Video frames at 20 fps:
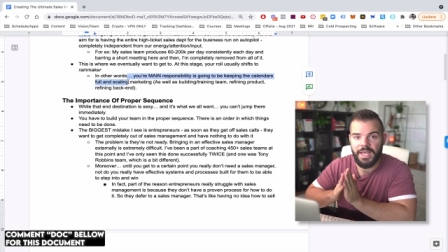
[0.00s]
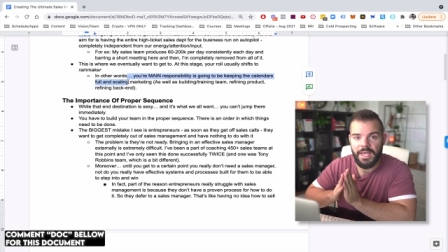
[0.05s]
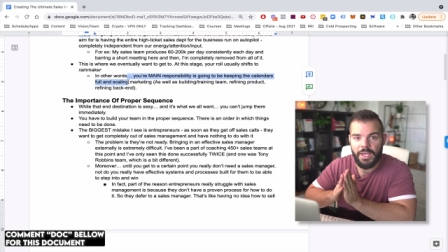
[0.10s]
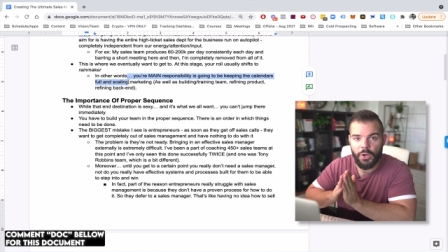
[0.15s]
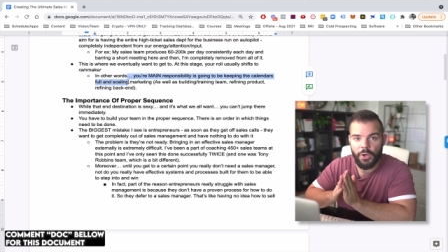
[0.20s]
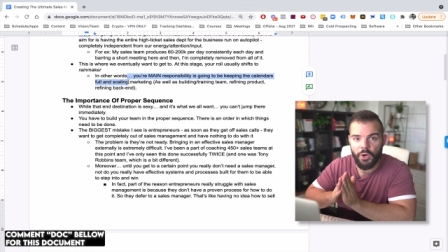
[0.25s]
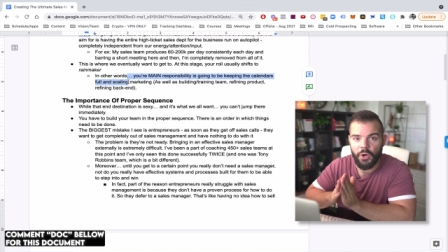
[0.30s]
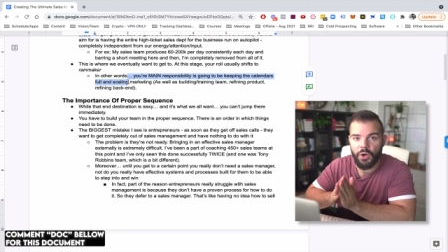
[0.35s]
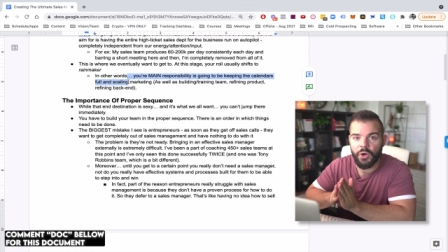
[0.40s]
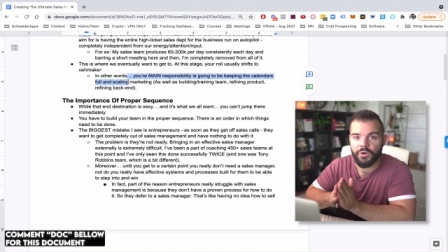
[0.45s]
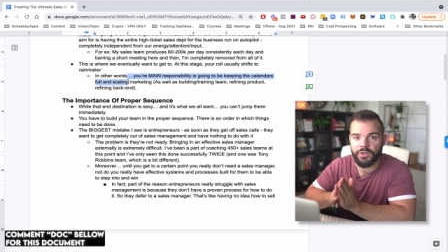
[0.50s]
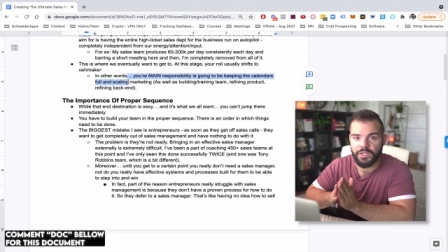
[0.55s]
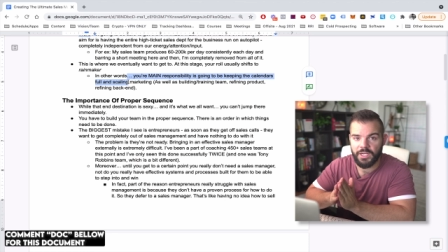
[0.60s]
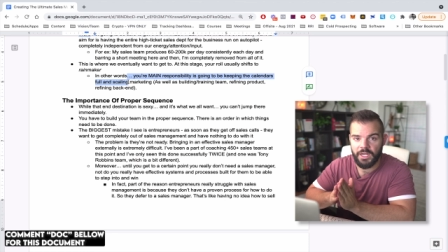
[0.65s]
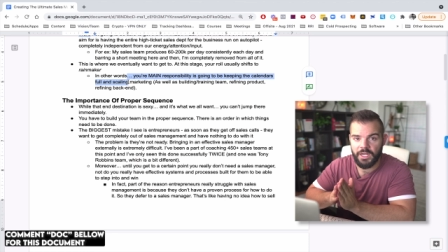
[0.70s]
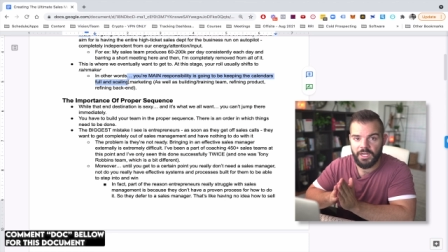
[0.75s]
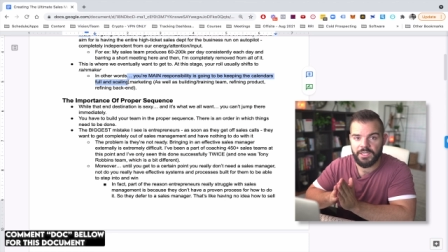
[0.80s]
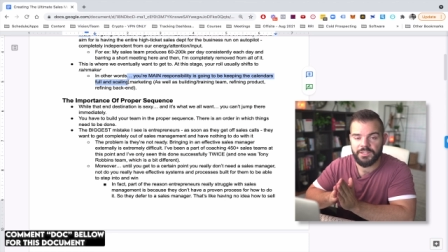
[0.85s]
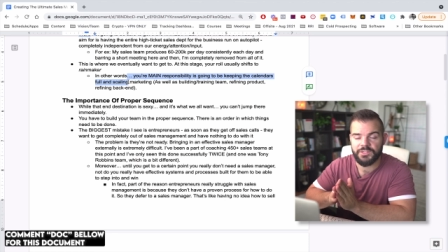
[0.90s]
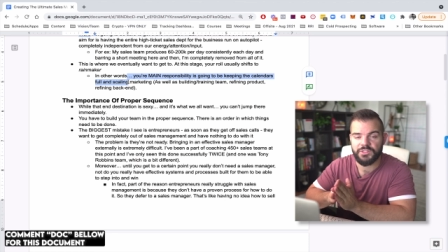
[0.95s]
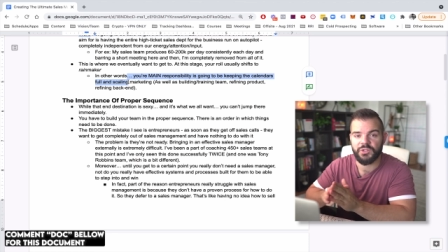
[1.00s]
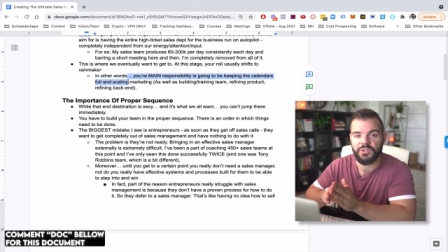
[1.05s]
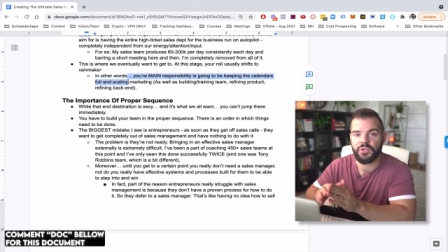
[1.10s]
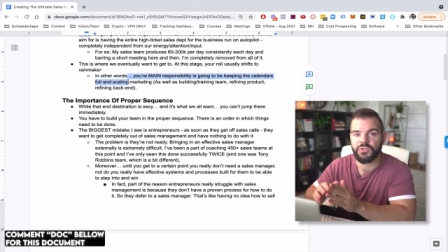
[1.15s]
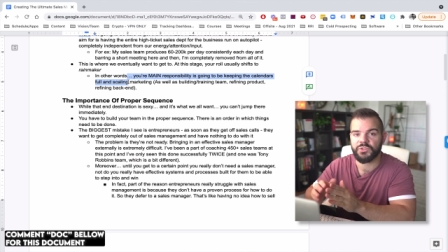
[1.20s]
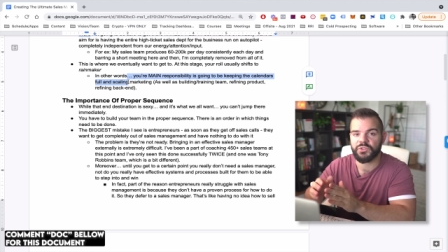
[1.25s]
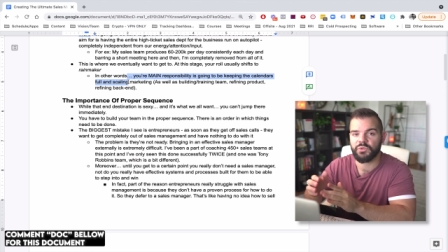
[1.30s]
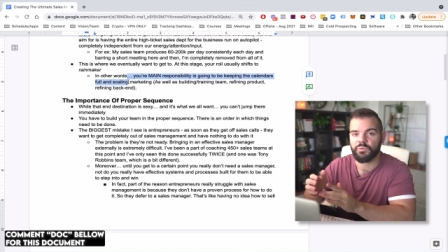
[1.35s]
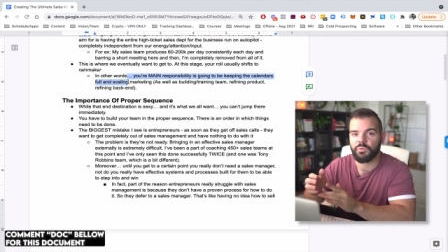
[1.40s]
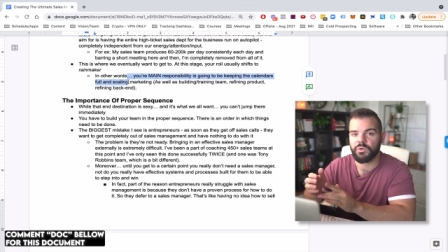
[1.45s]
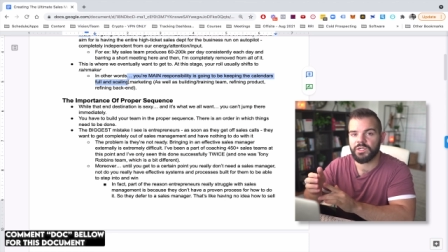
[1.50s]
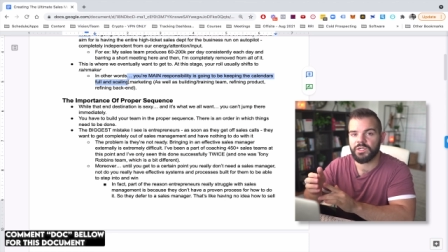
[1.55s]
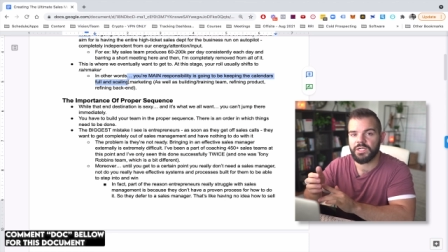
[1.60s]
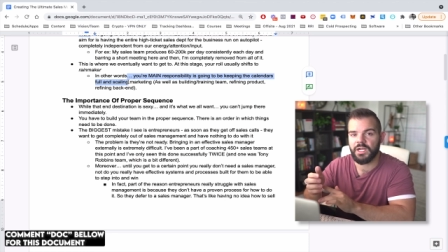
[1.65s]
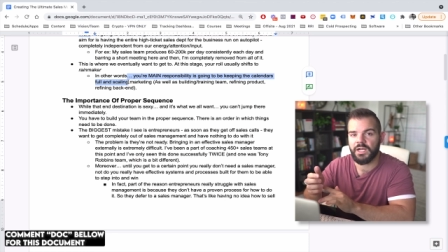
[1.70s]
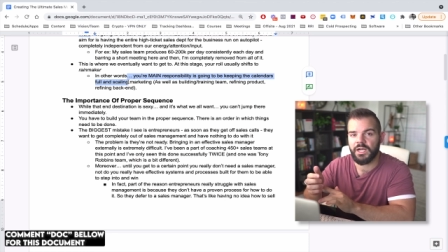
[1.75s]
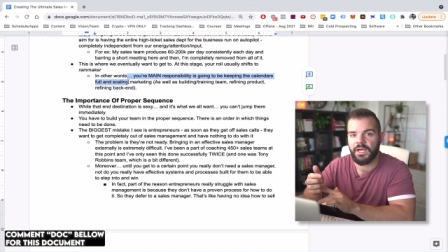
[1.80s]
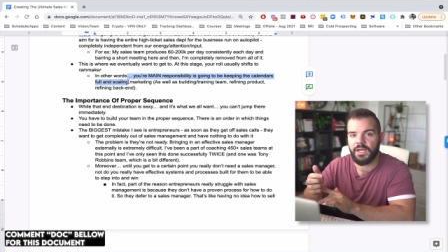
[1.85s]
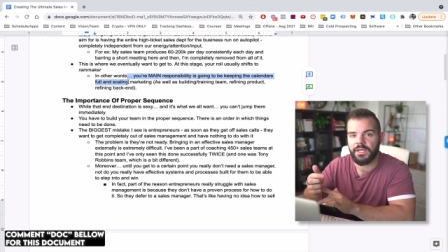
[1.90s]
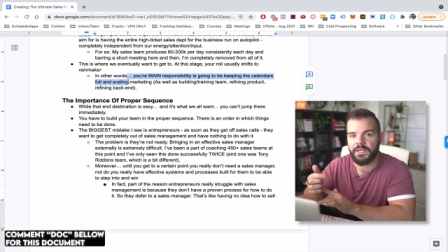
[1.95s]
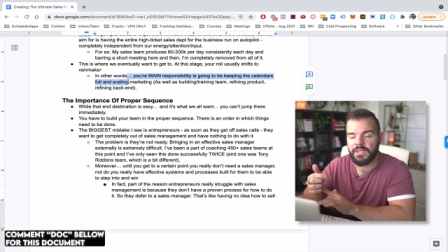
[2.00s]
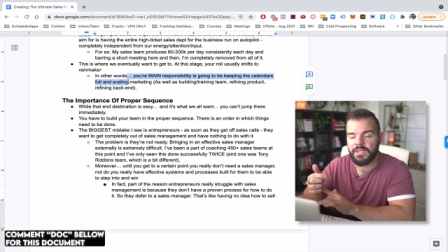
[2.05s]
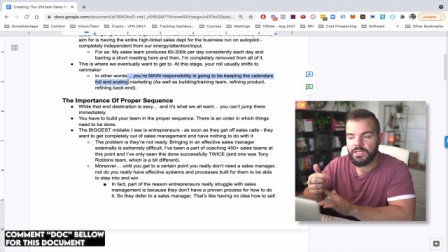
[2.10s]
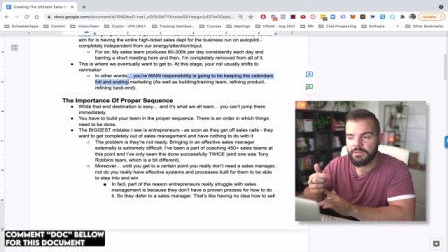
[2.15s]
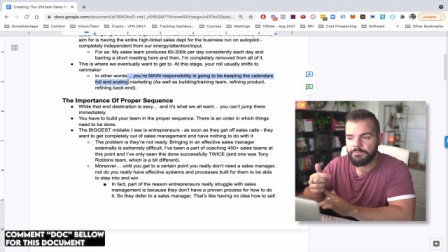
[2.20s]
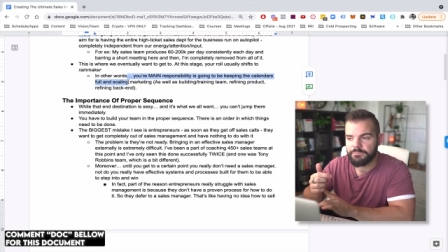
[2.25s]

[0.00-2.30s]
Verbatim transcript: at all costs and also work on